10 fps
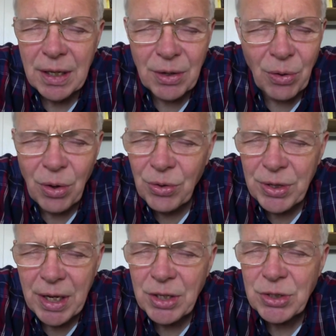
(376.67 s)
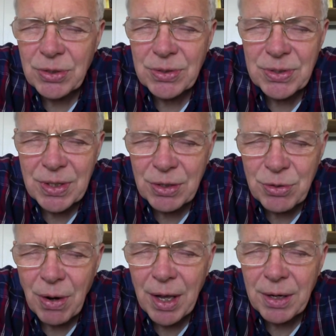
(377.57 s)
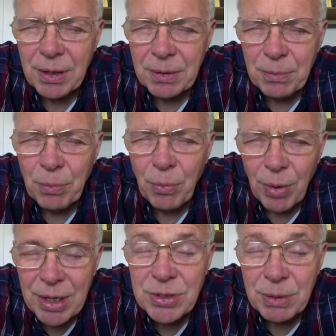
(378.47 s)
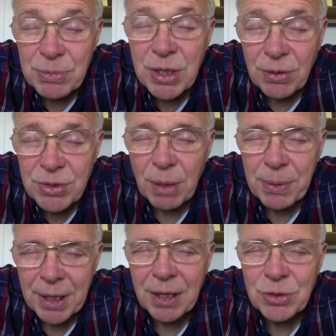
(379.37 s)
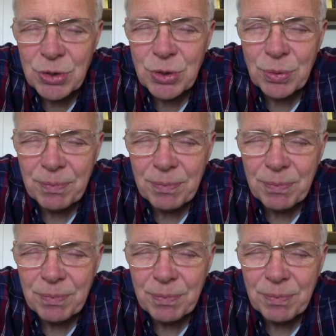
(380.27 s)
at all the nations that try to raise themselves up against you.